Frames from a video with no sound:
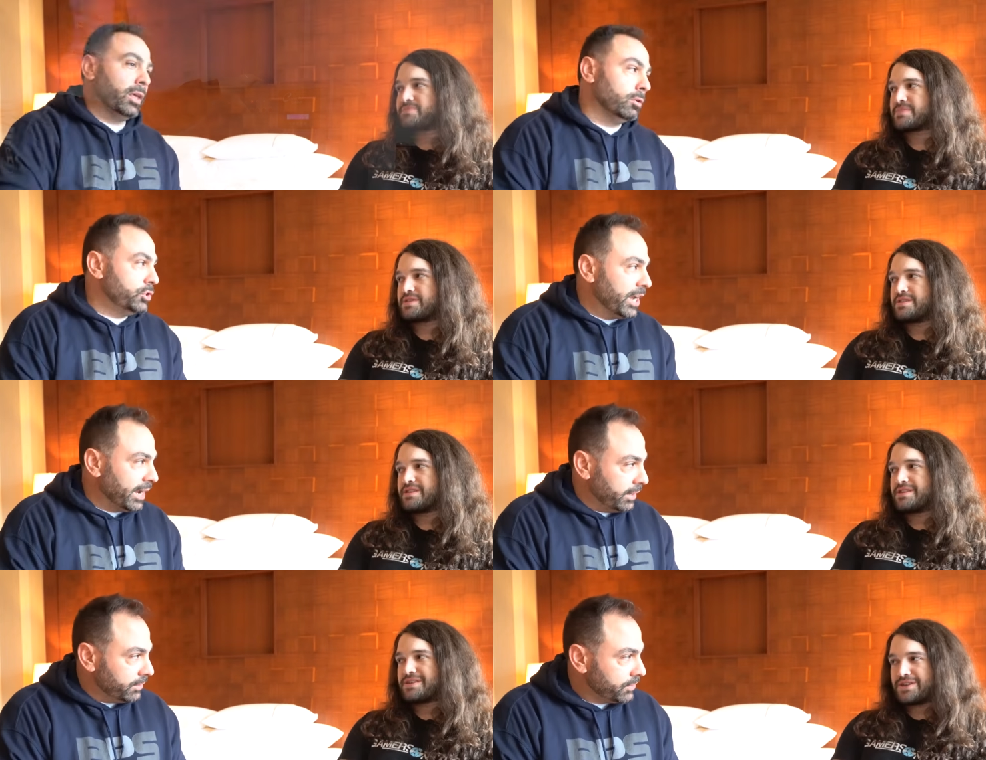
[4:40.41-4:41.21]
Speaker 1: leather
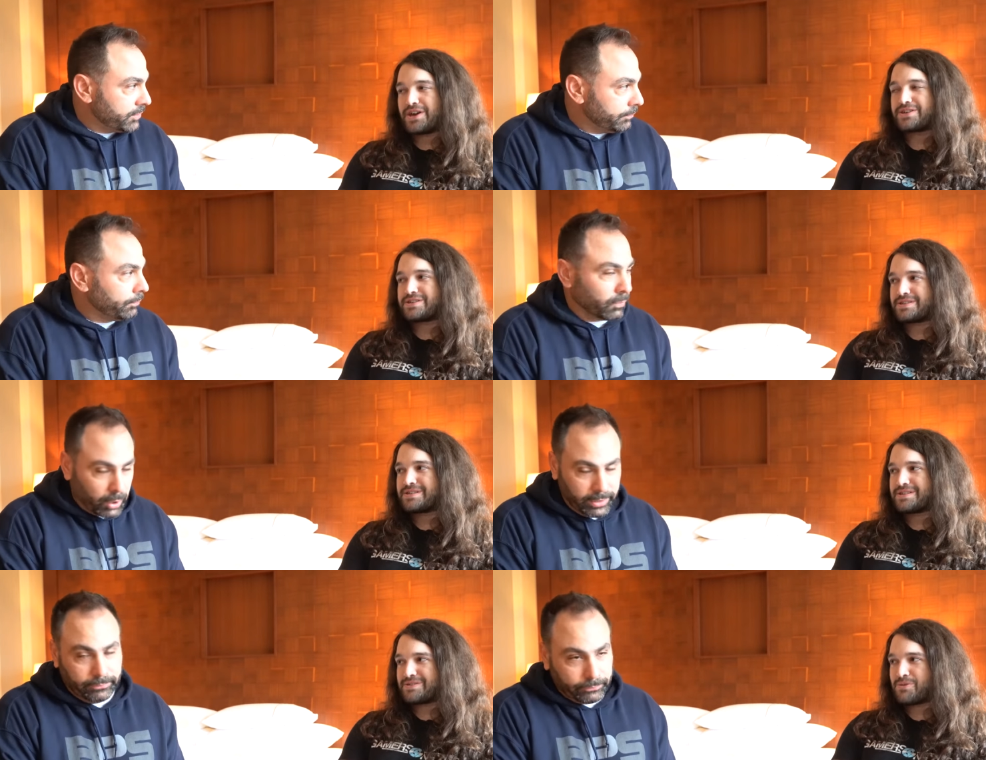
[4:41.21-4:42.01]
jackets. Yes.
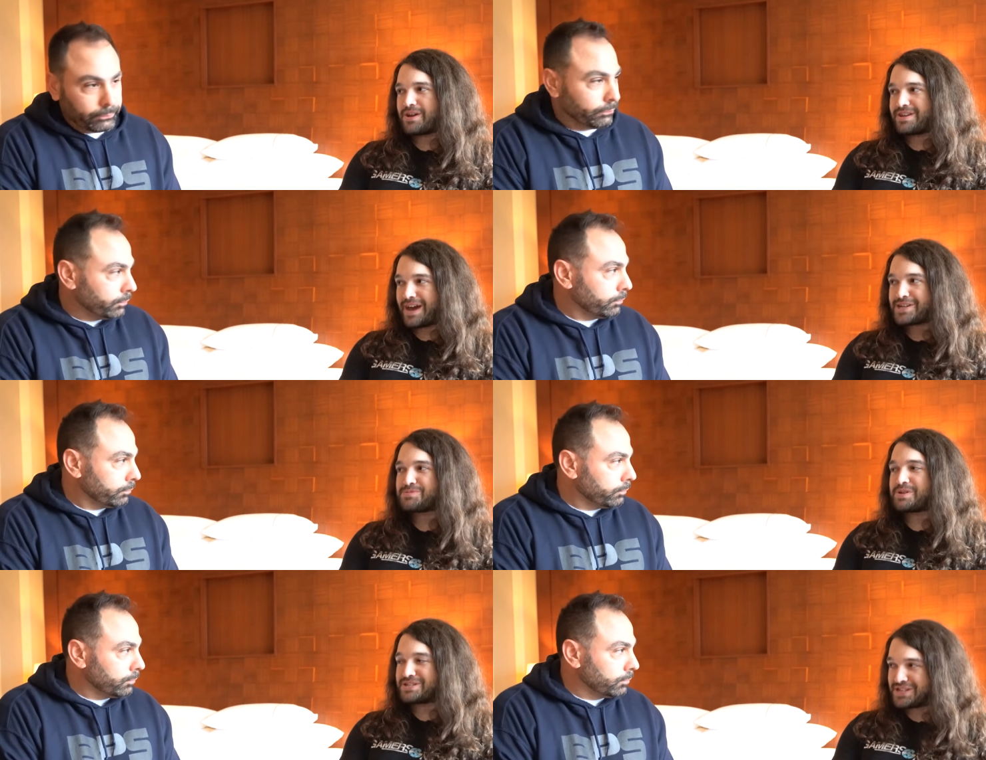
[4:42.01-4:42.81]
Right. Right. It
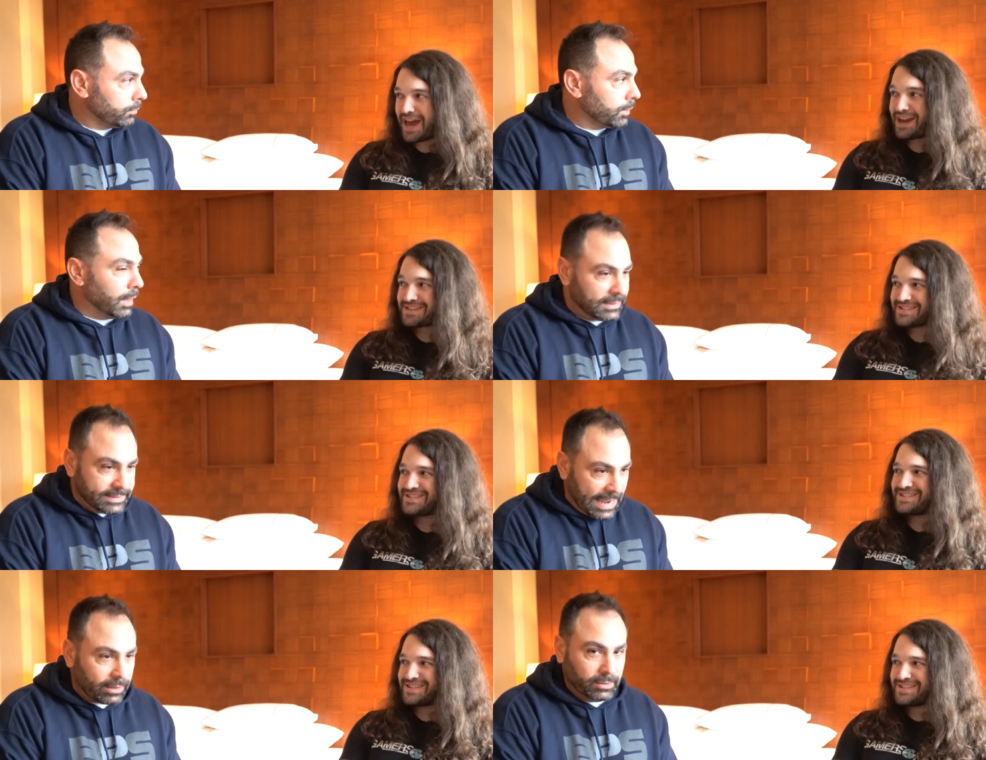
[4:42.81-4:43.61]
has to be exact.
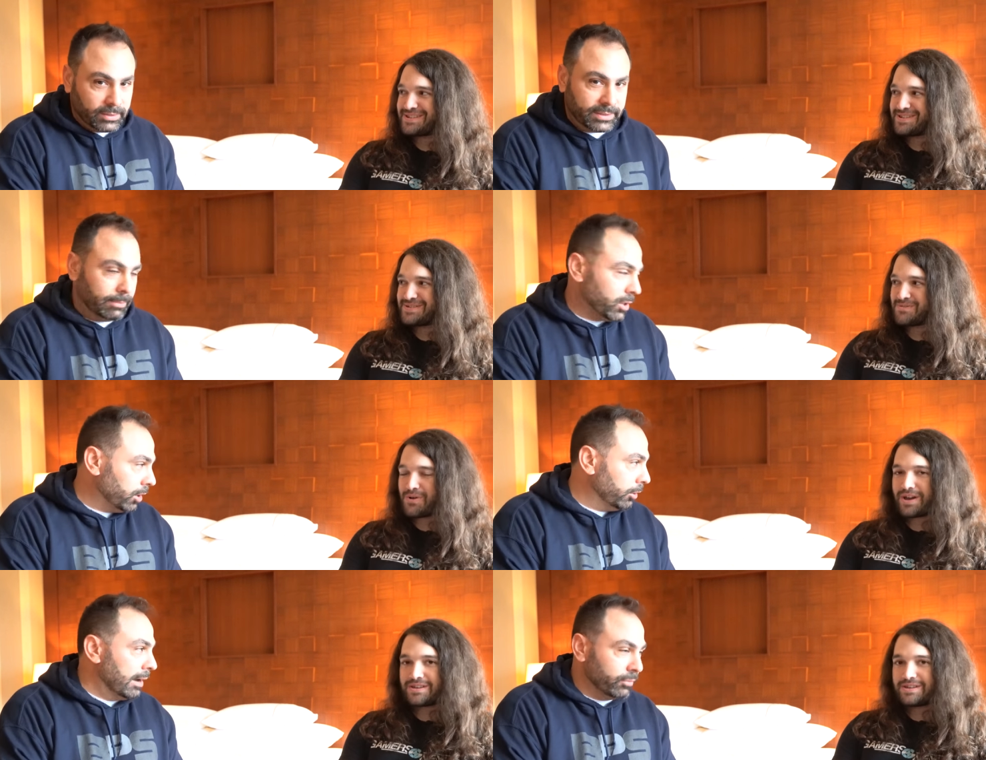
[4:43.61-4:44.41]
Exactly the same
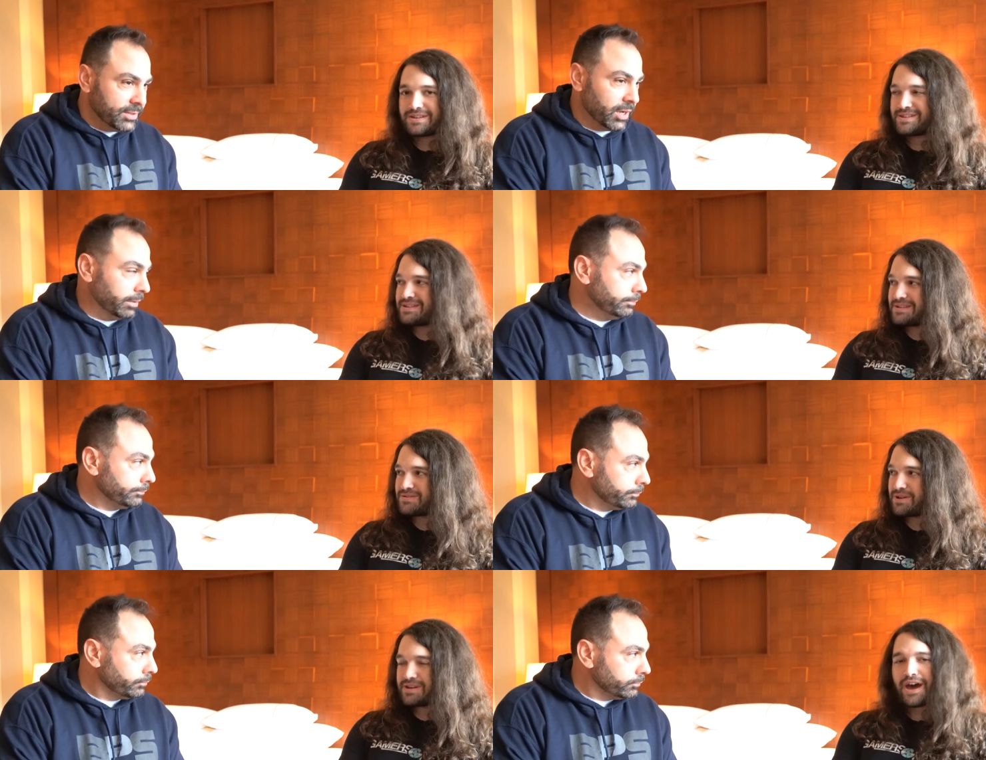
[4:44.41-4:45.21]
color right. every time.
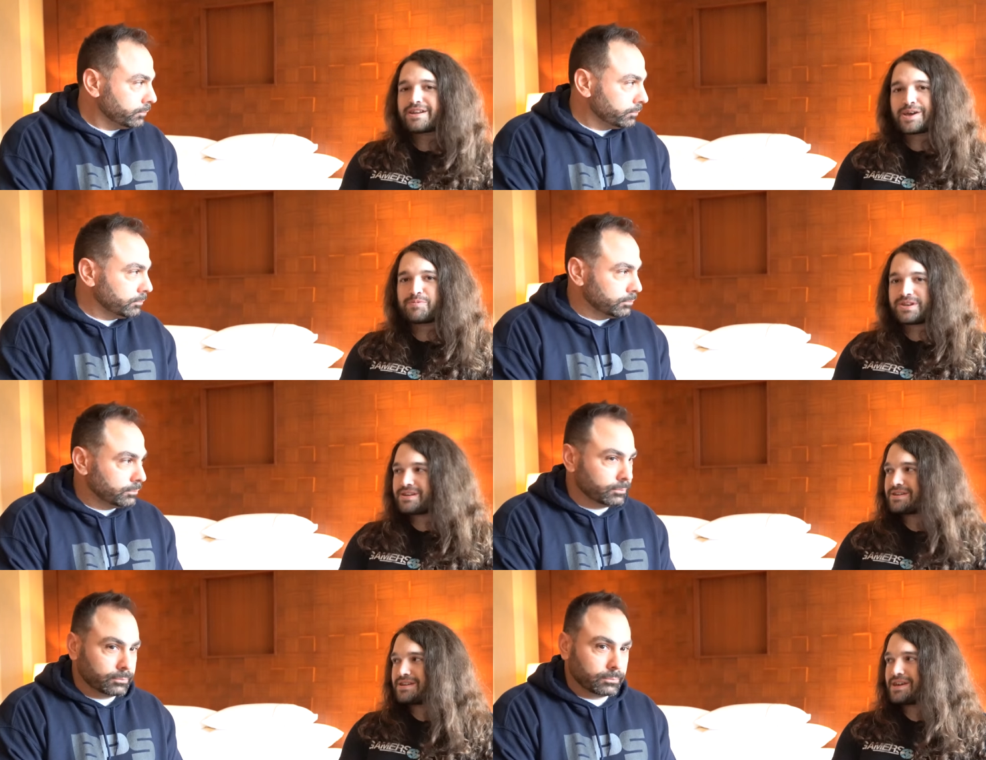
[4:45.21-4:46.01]
Speaker 2: Right. Not
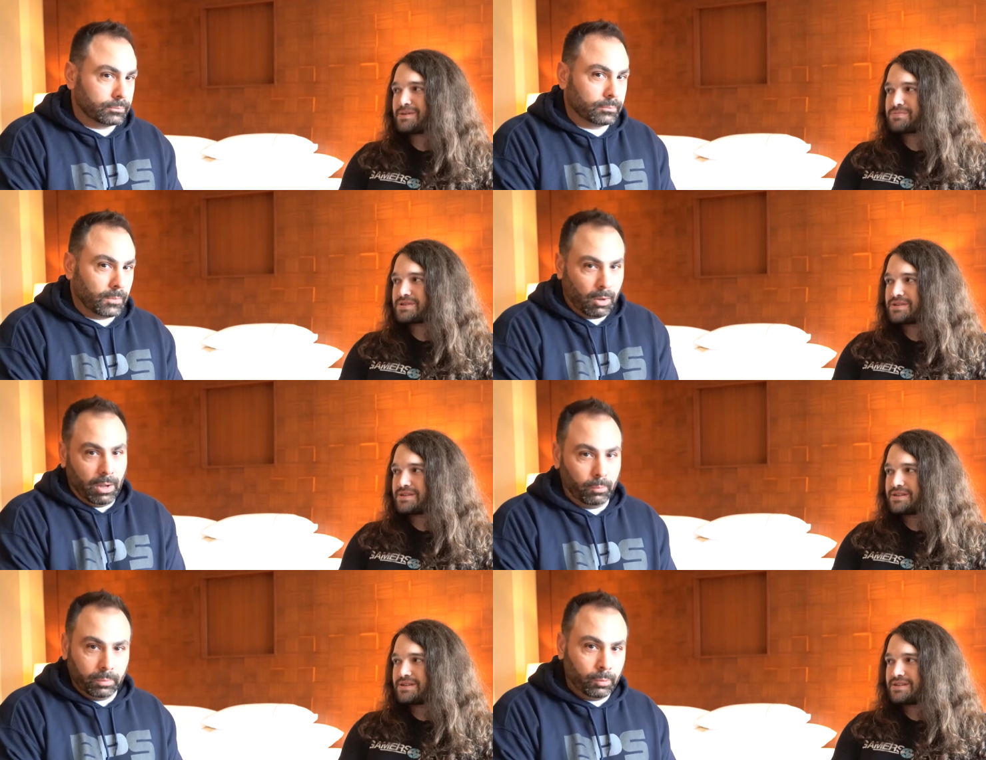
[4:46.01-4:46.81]
naming names. No,
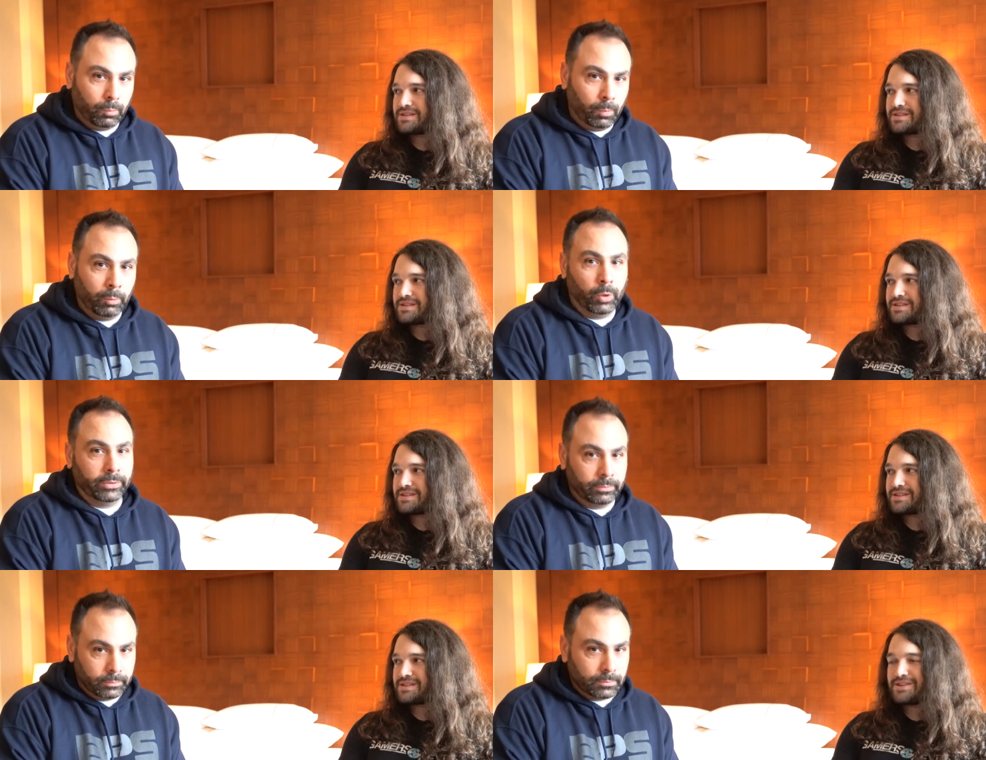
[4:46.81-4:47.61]
I,
Speaker 1: we
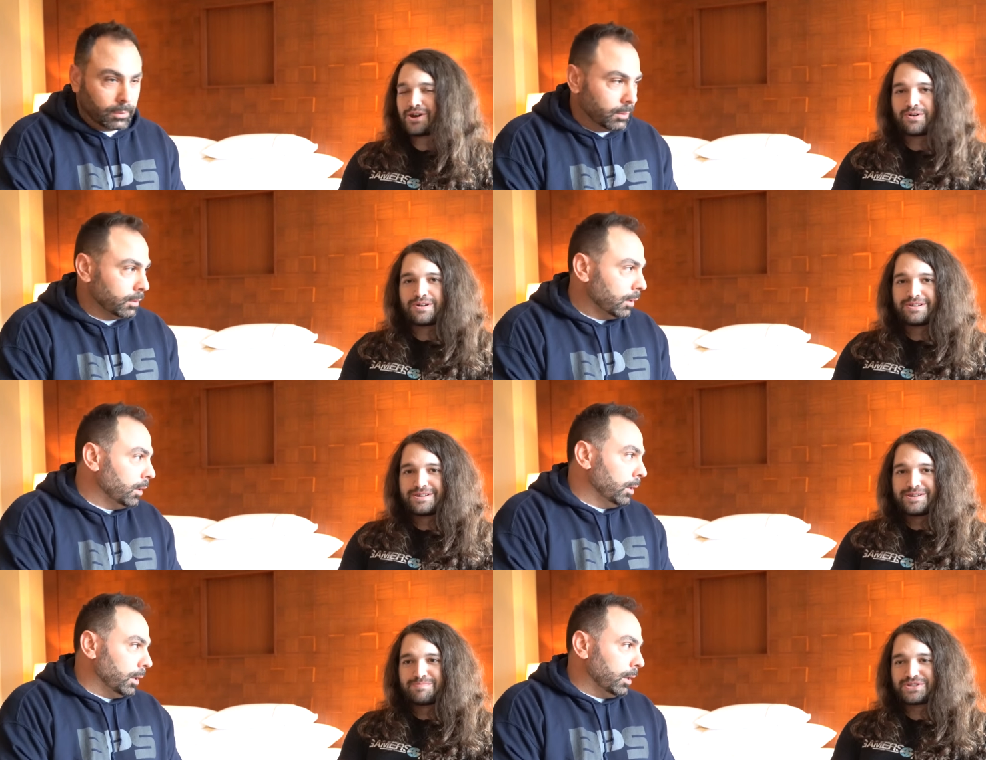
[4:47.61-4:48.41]
wouldn't.
Speaker 2: No.
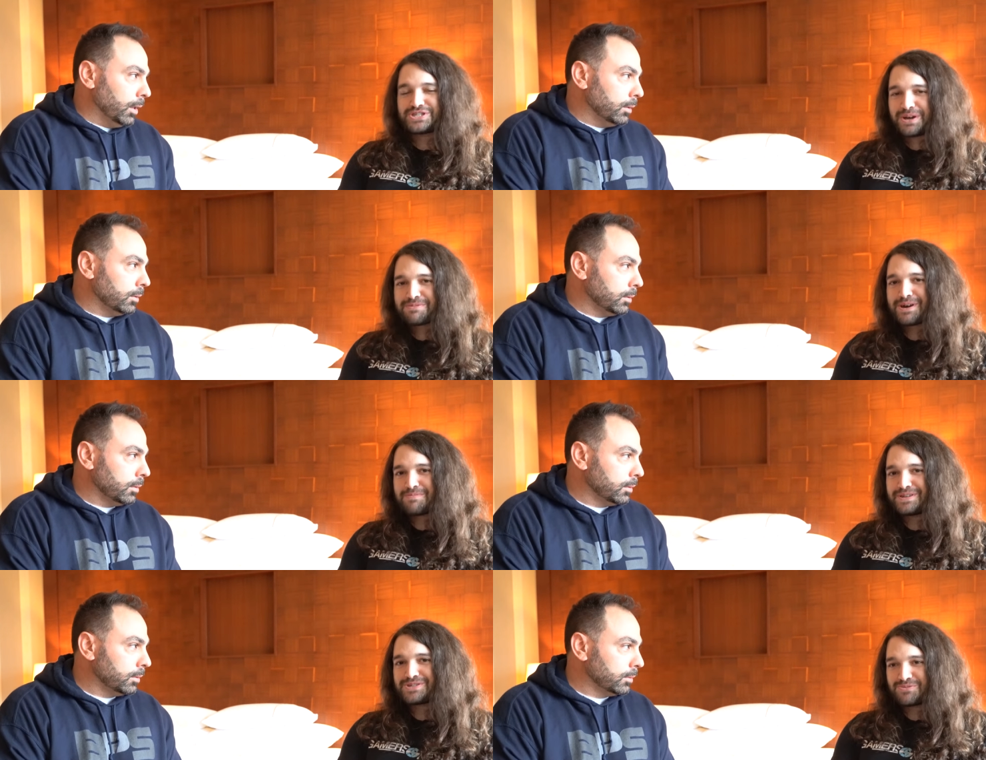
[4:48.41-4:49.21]
But some
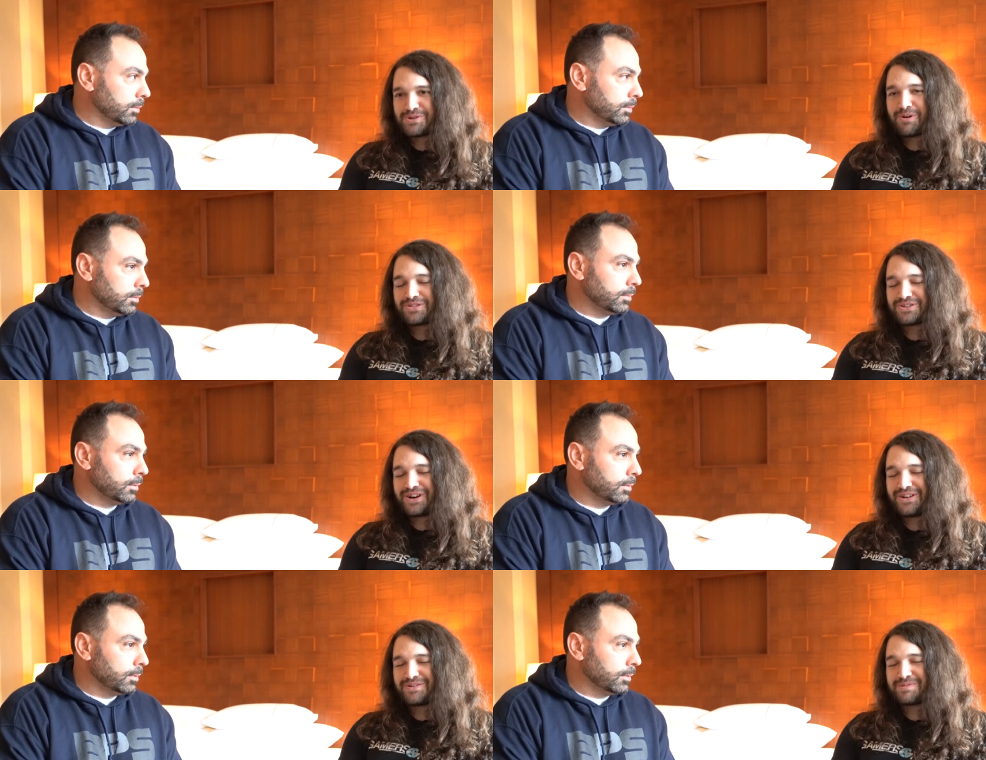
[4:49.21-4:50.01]
companies really want their
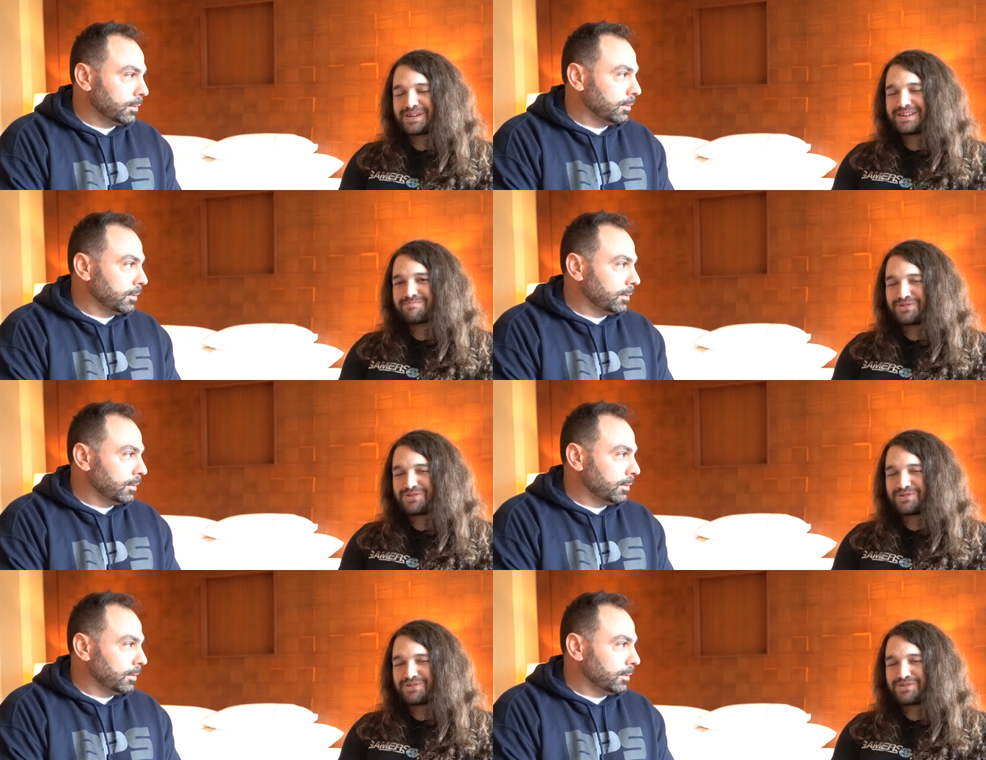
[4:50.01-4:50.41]
color to be